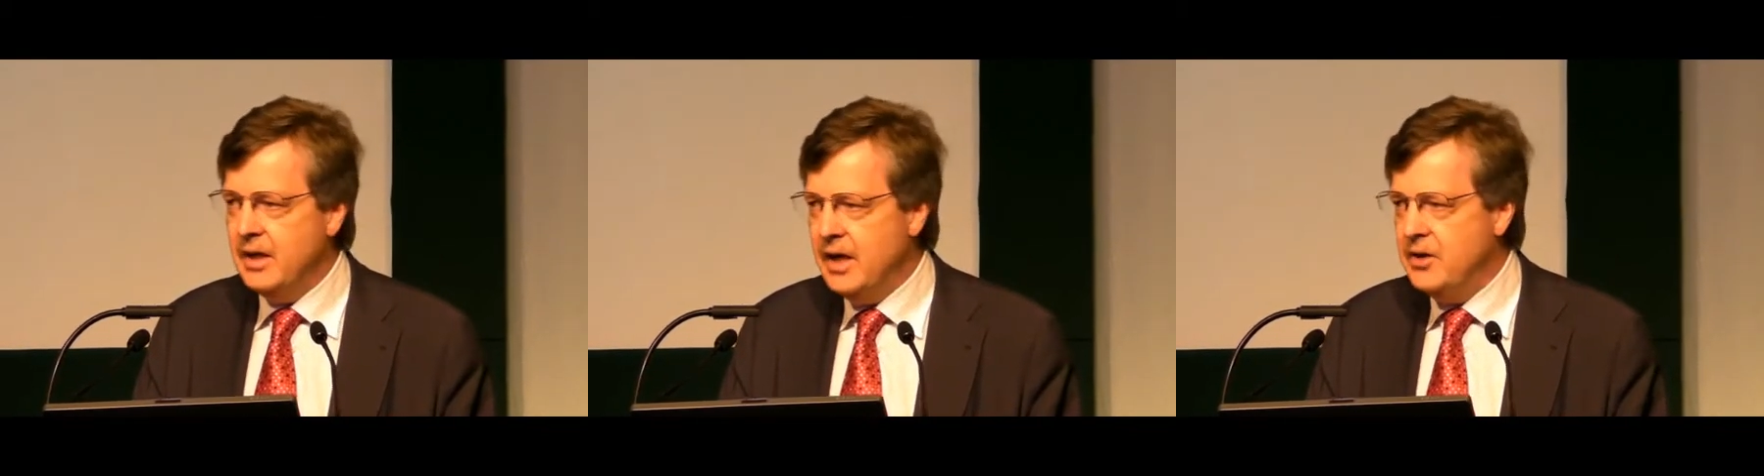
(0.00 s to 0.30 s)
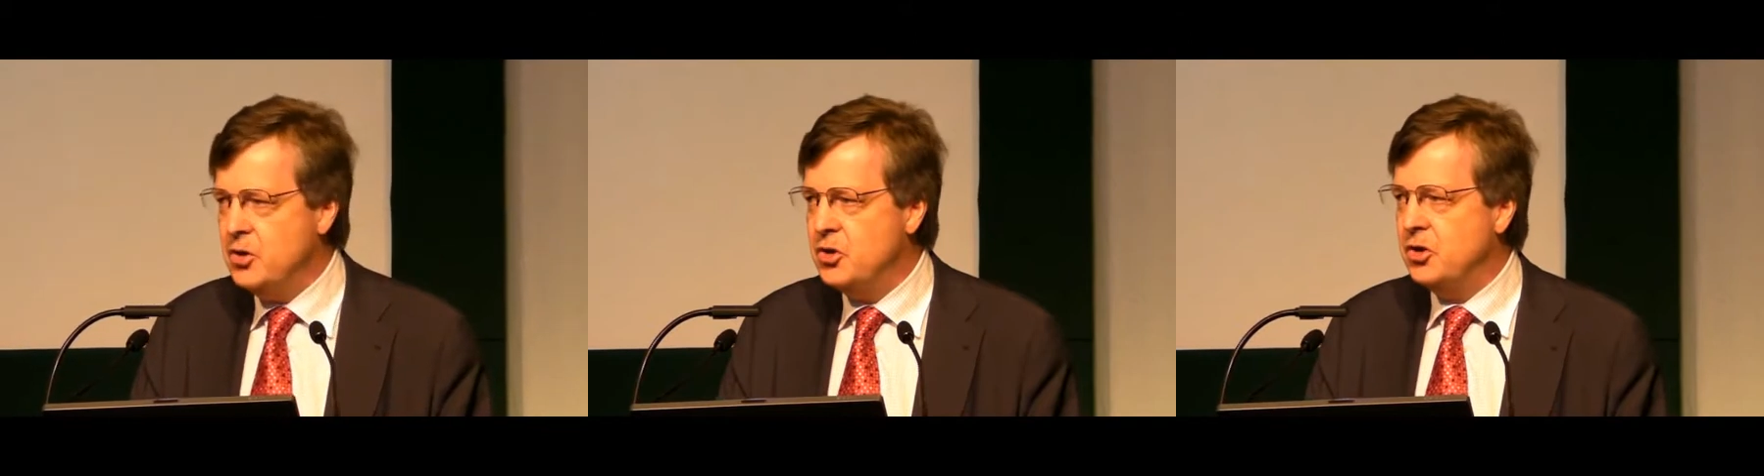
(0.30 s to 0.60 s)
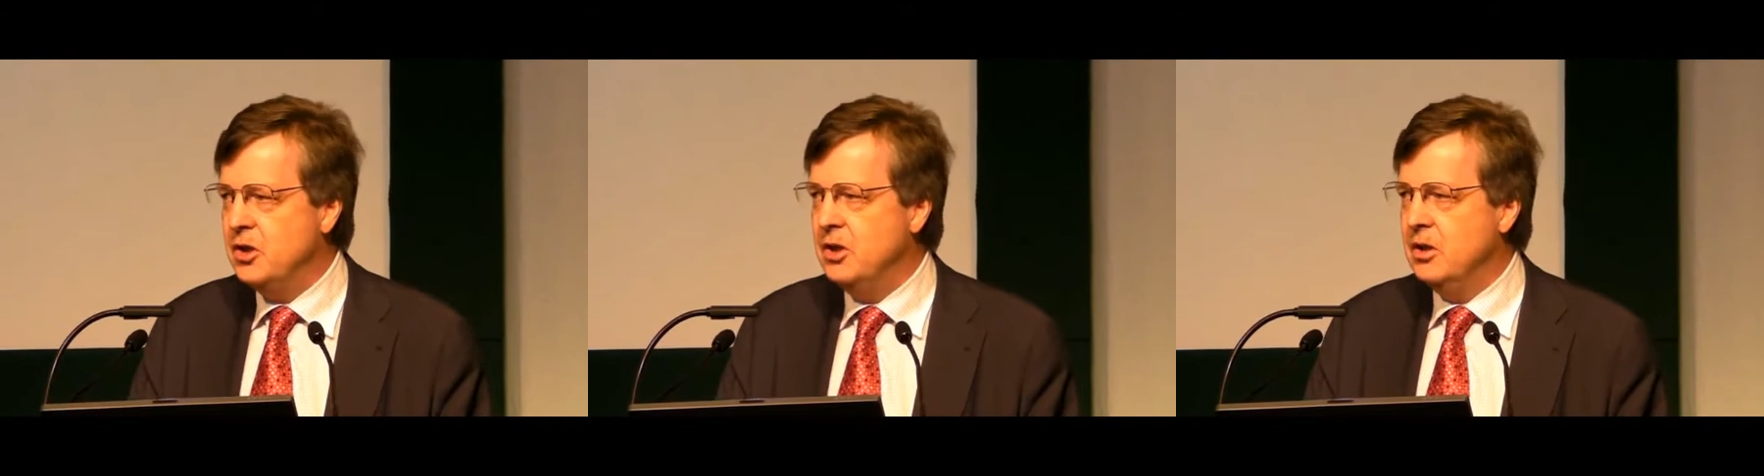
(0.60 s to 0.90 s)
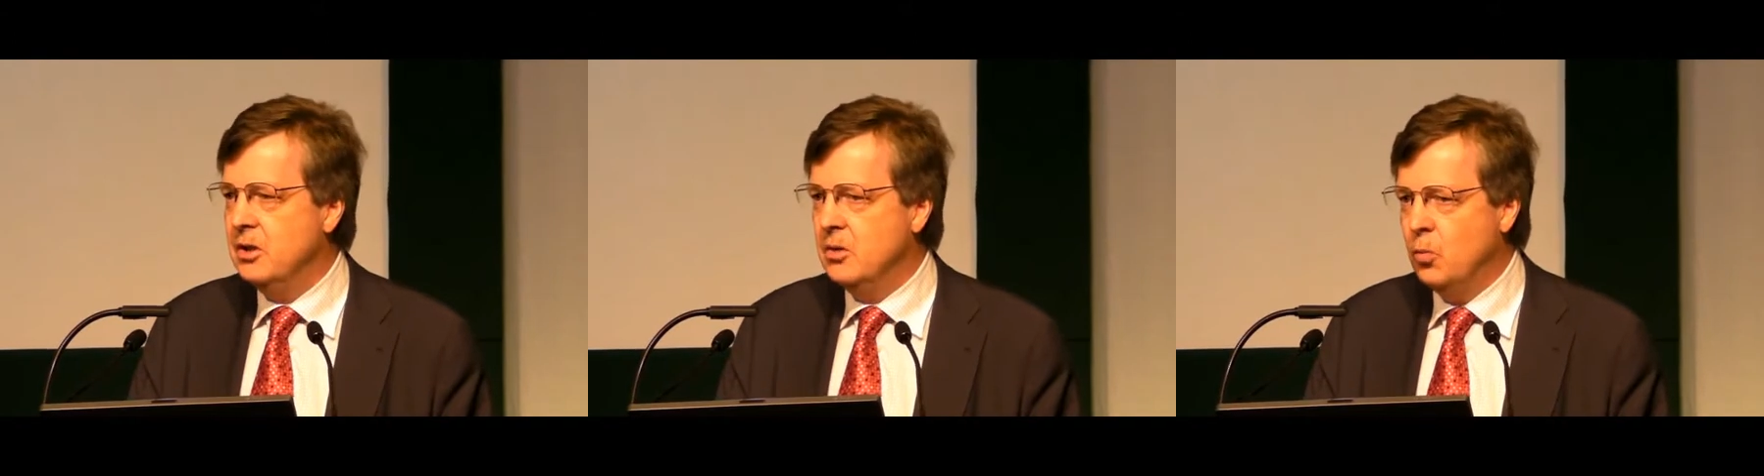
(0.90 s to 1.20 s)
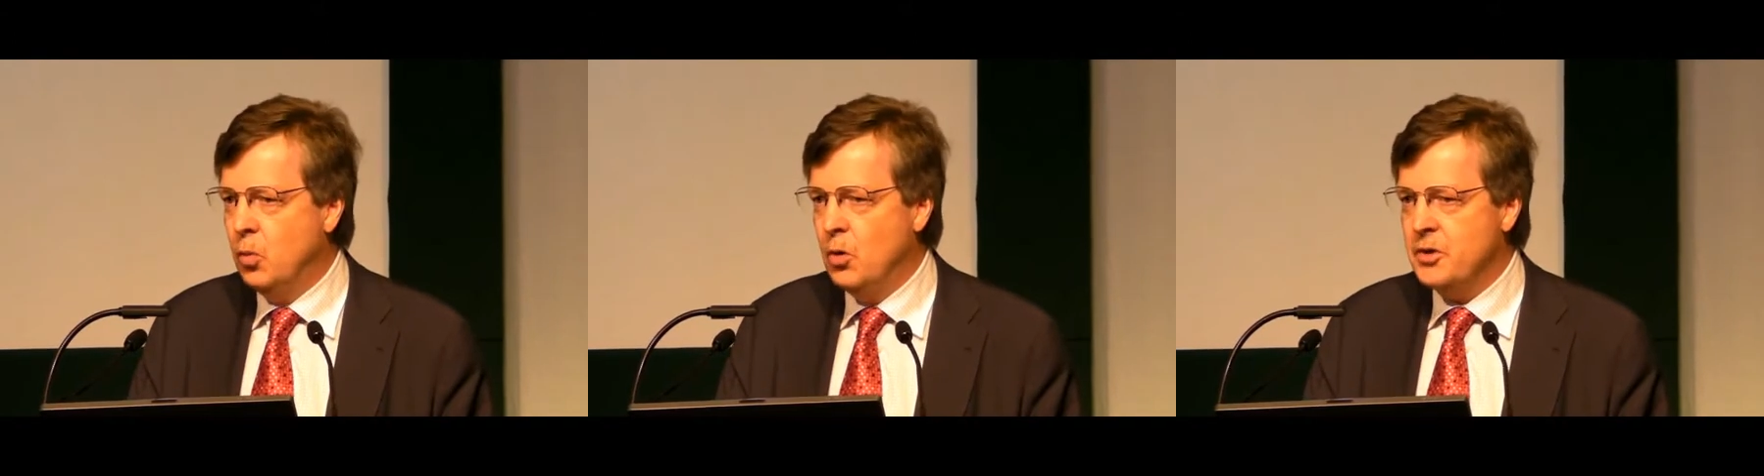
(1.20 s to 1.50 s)
energy,
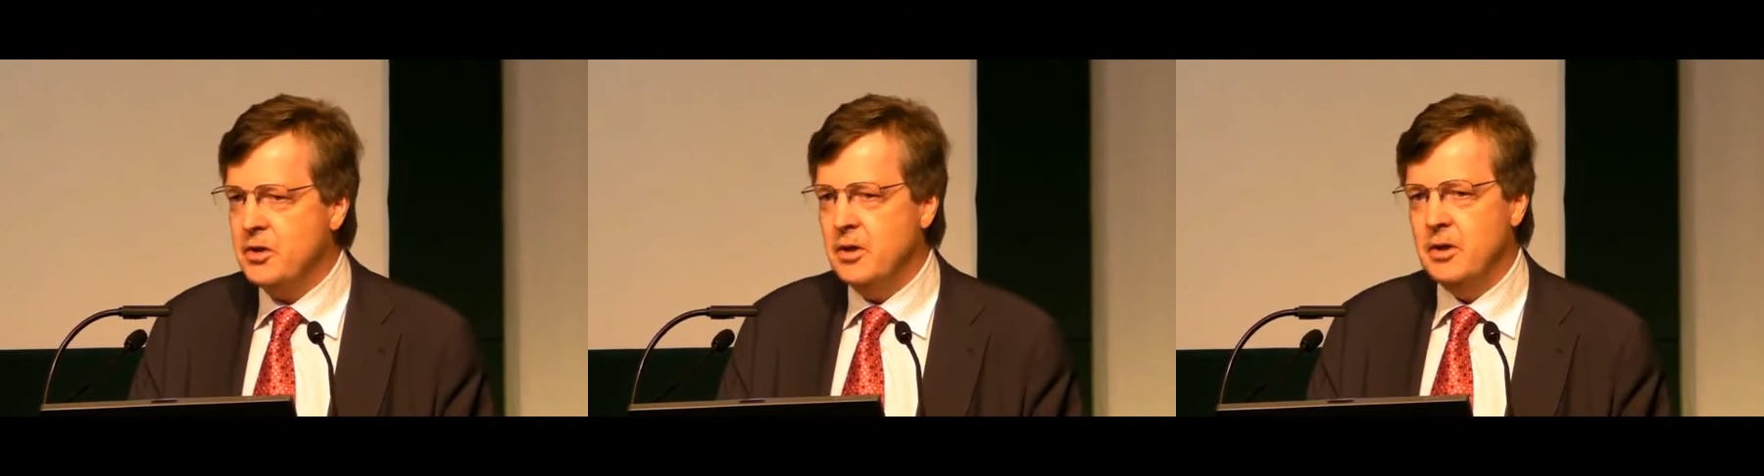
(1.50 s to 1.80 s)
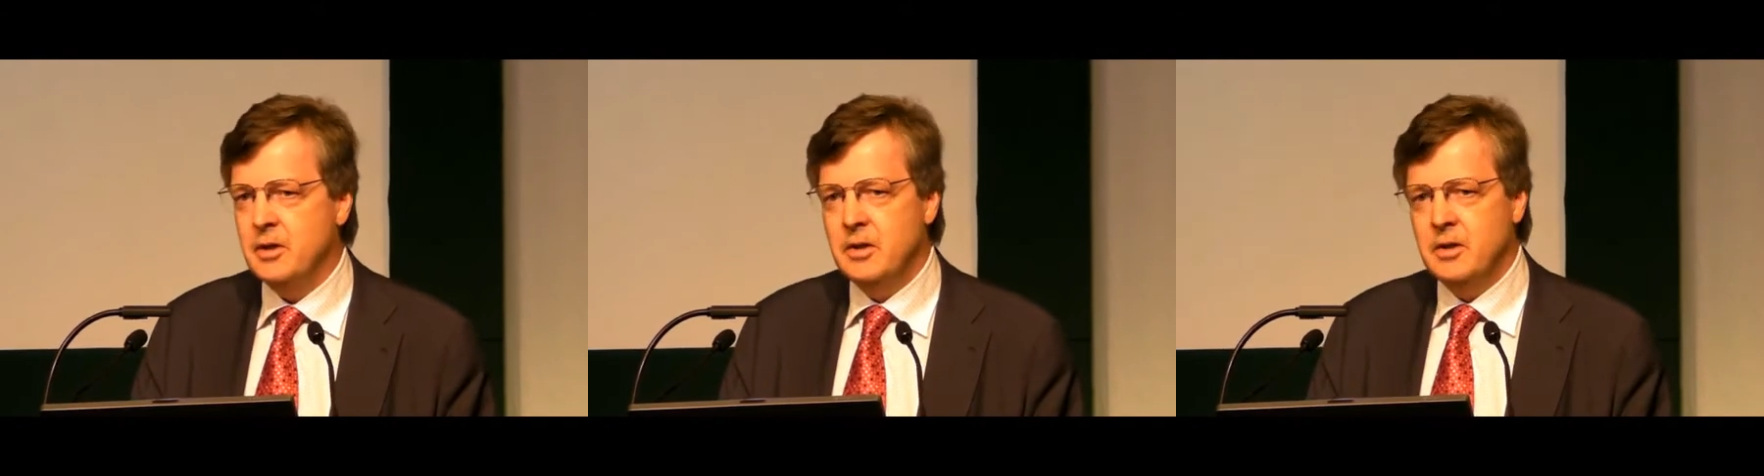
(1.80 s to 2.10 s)
water